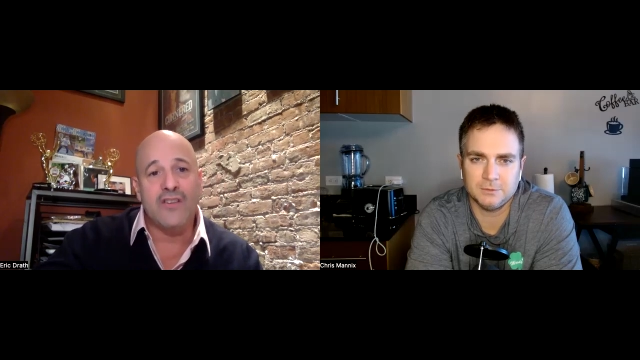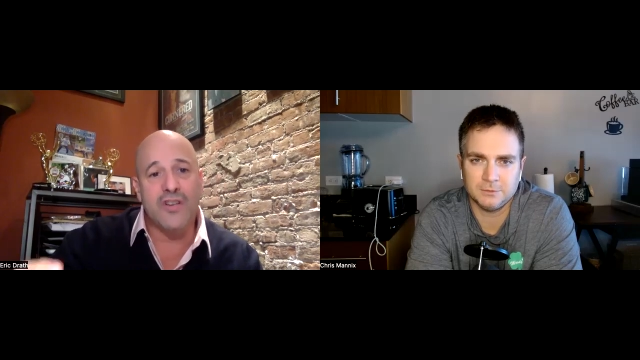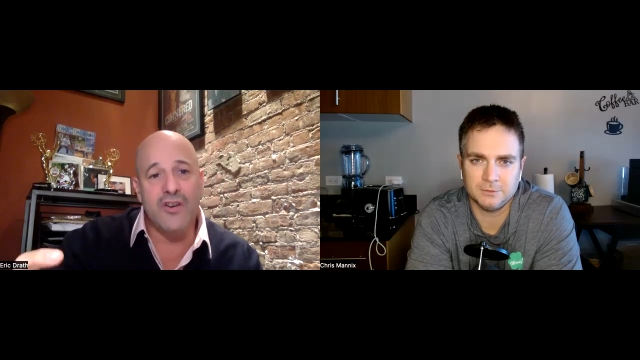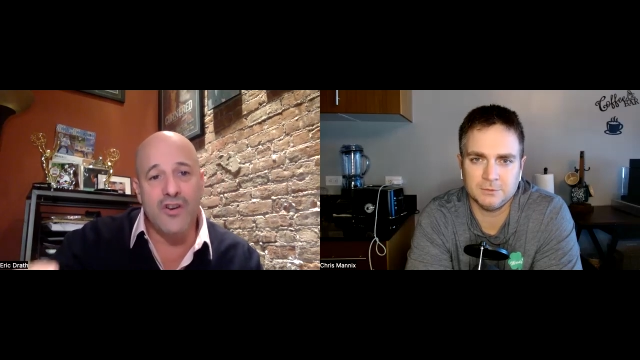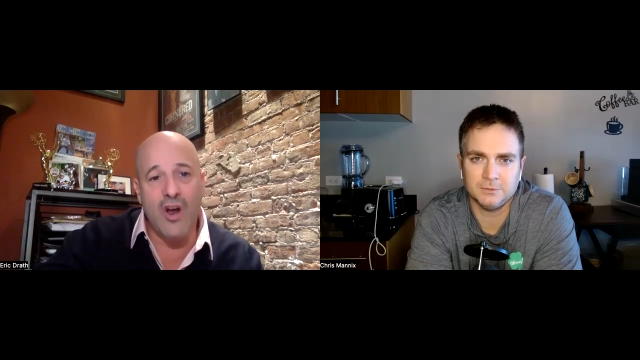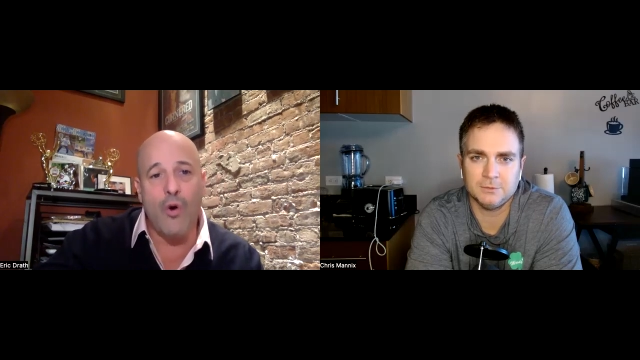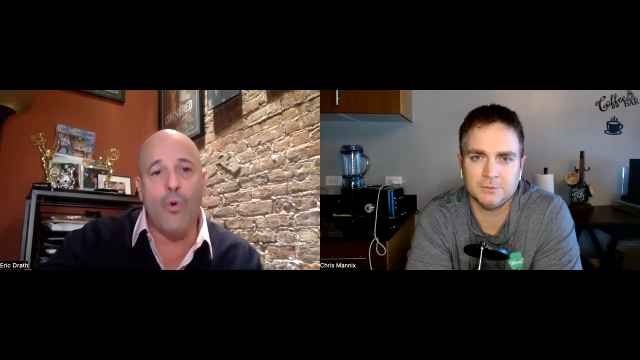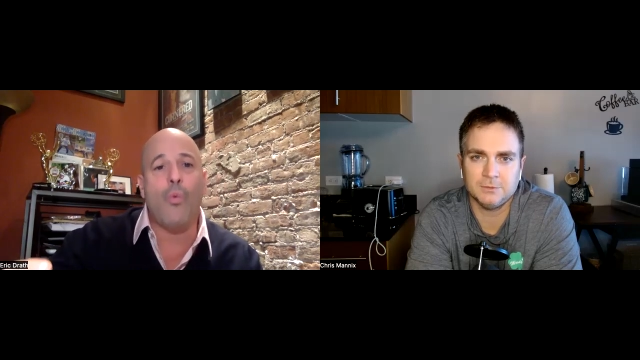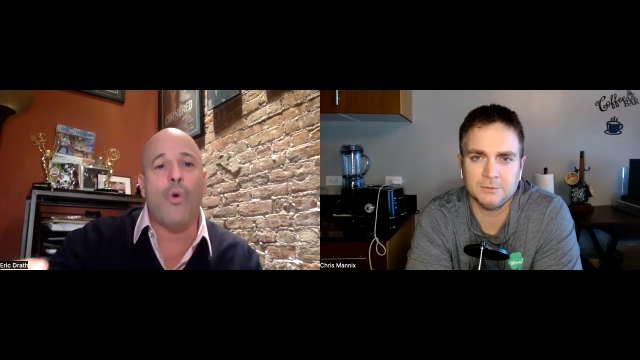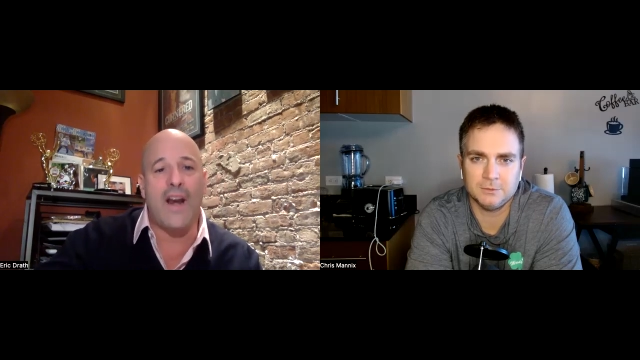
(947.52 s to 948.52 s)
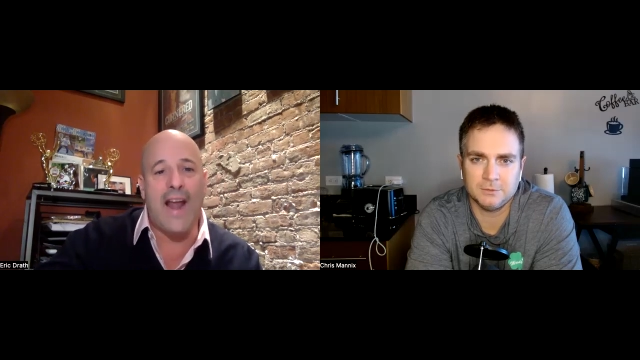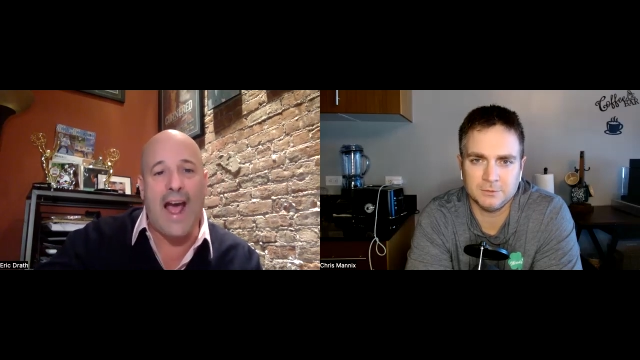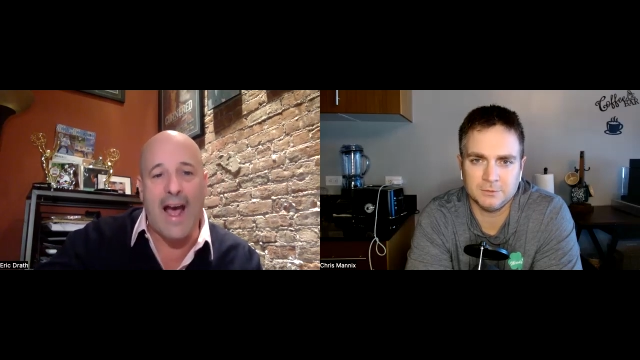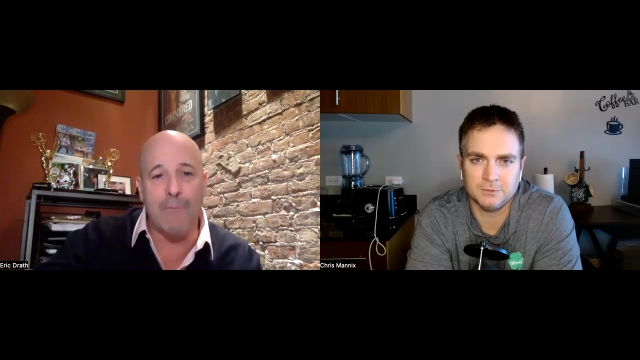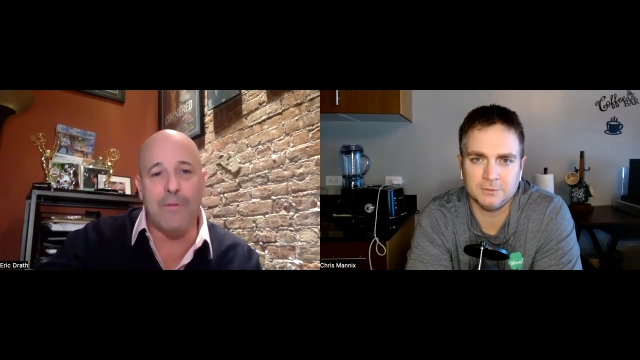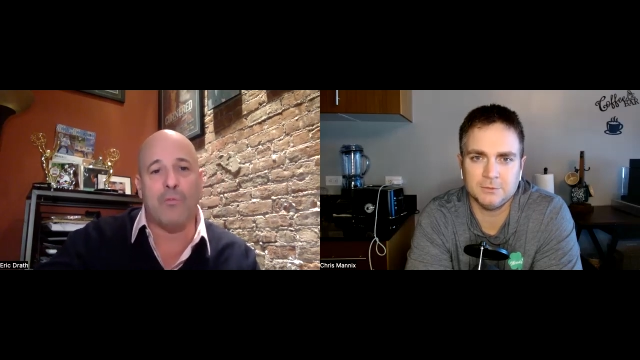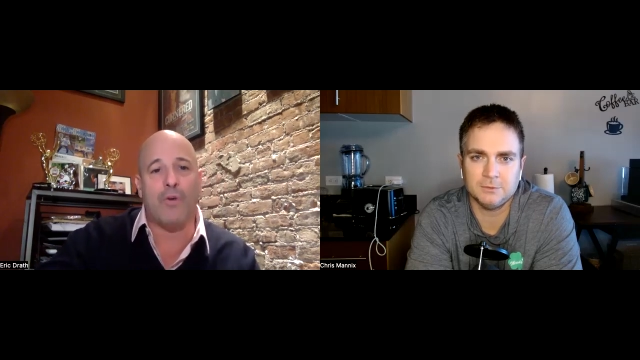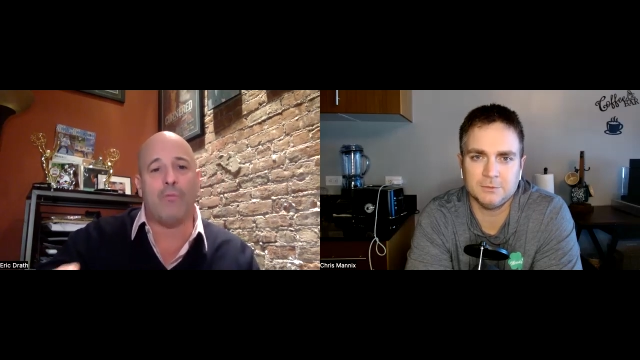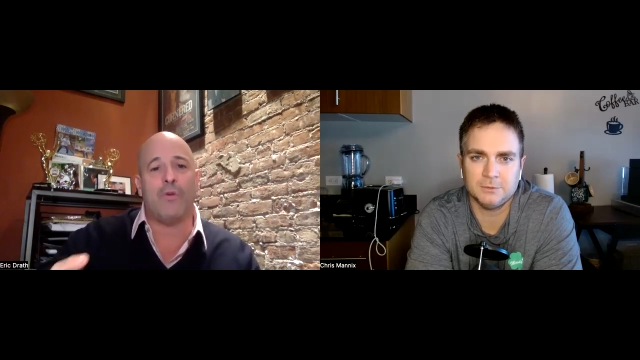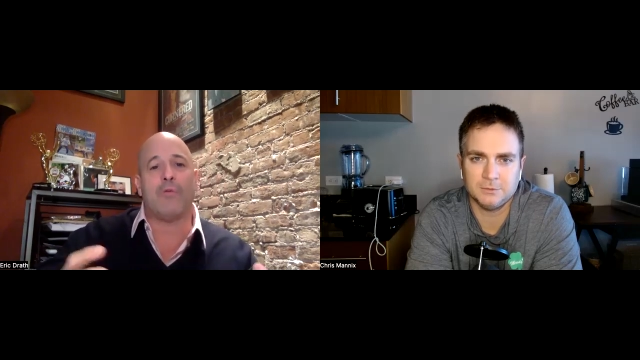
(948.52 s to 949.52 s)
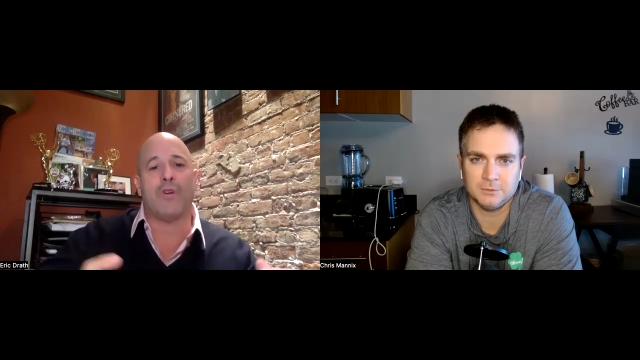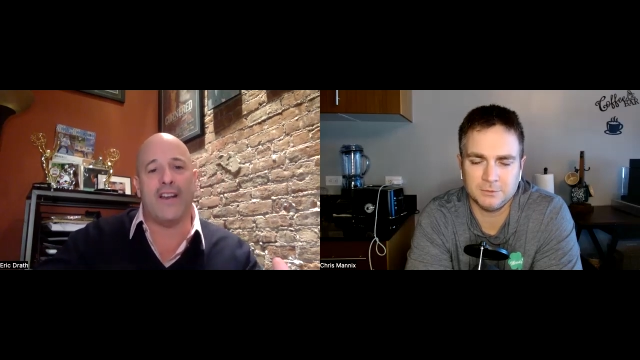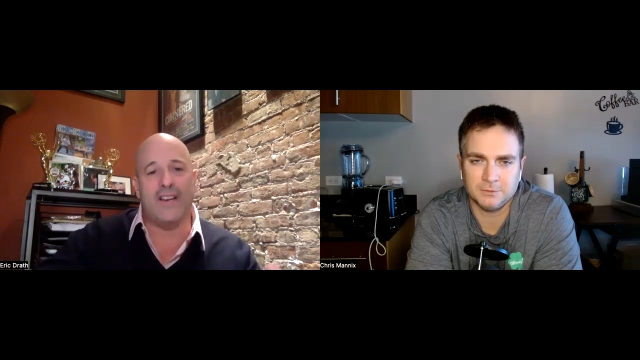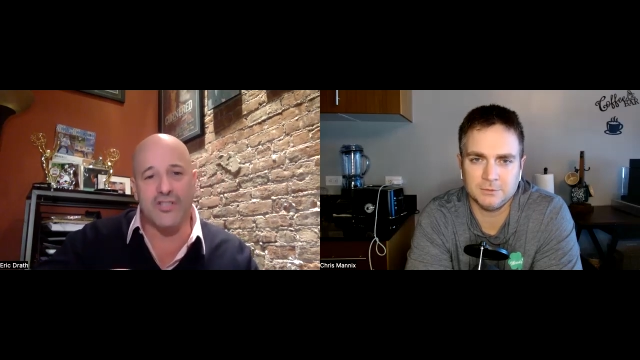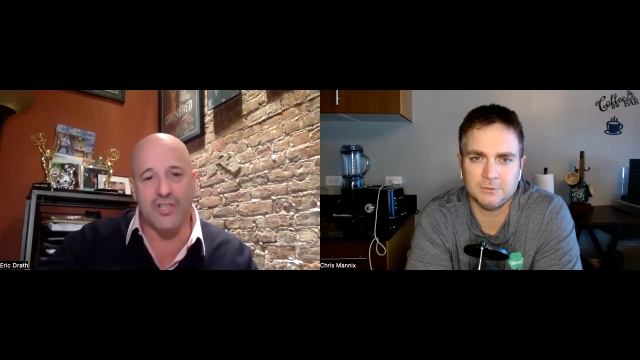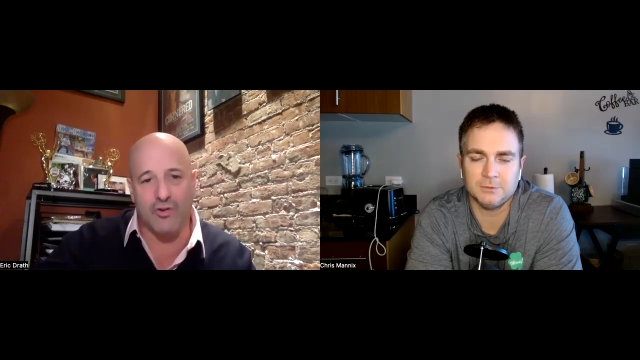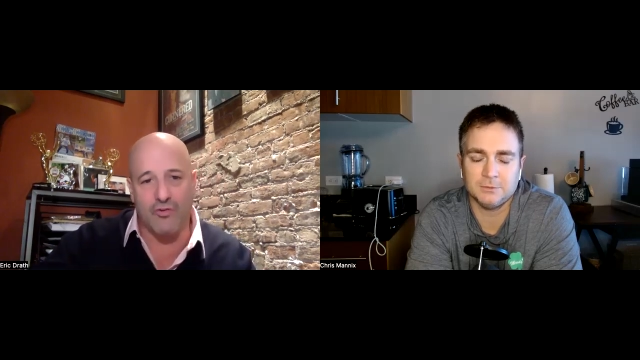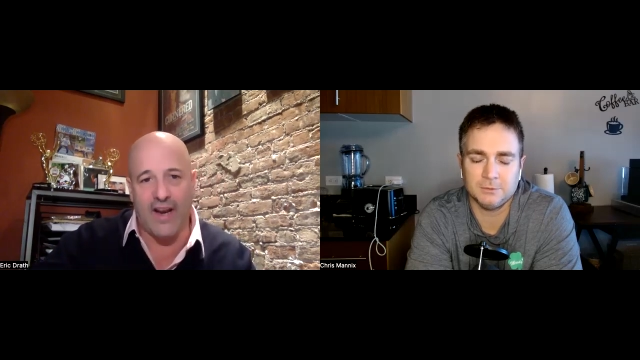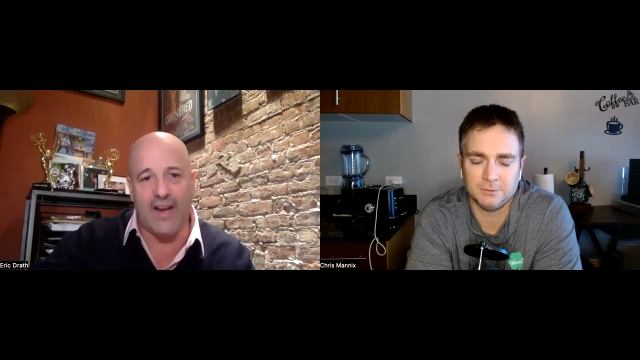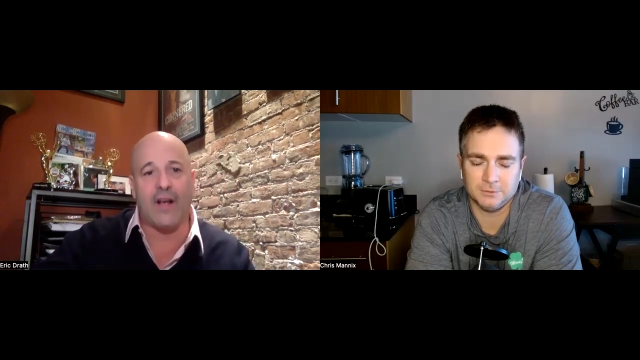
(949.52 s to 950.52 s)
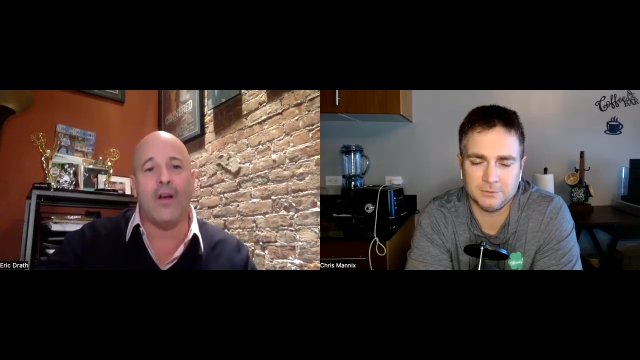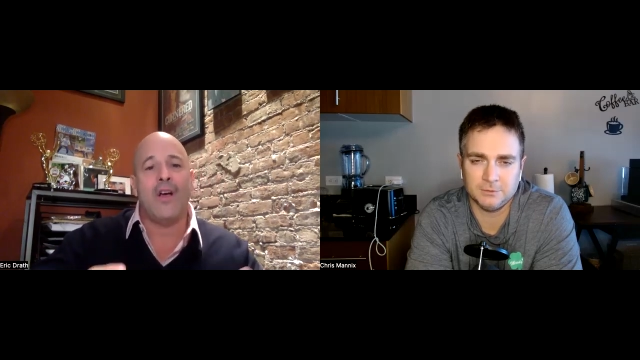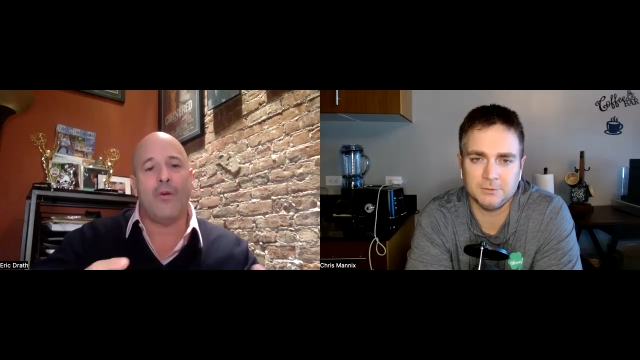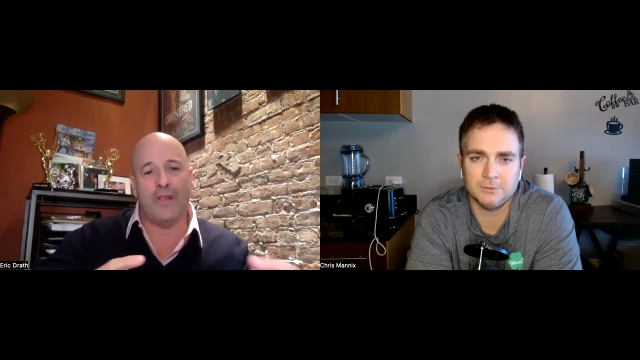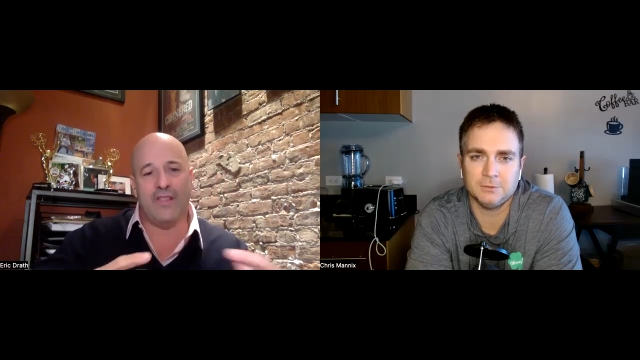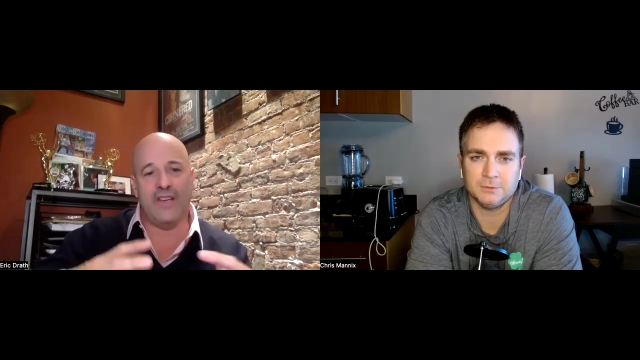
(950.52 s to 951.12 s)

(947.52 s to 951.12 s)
Speaker 1: to know what happened when we were integrating, when